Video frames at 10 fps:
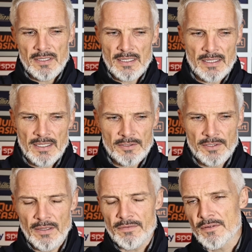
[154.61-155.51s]
I
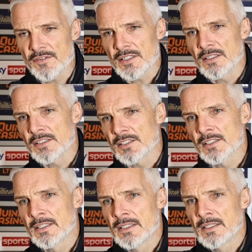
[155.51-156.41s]
could ever have seen
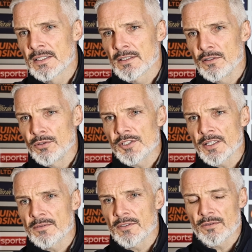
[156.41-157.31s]
as
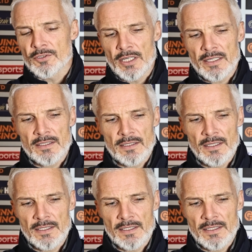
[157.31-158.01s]
losing. Jack